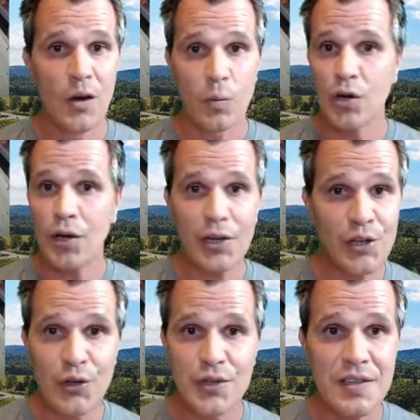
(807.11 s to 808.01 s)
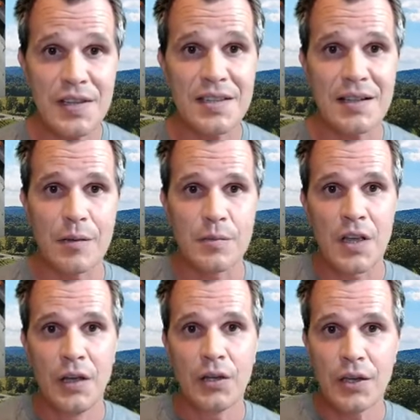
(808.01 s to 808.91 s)
We're not going to use these stems.
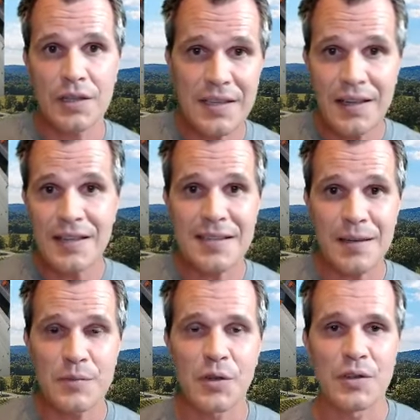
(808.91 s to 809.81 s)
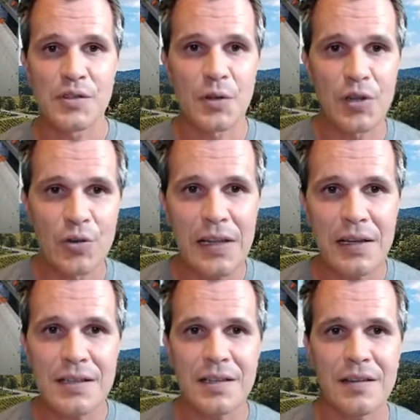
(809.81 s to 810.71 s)
You can see there's some sort of
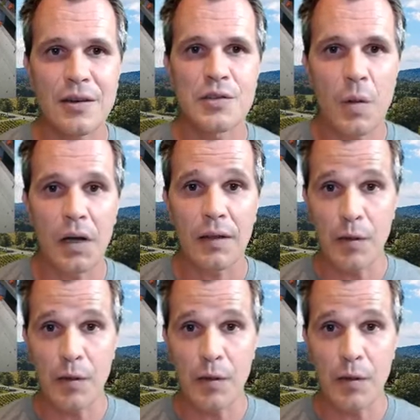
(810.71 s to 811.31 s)
greenness in there as well.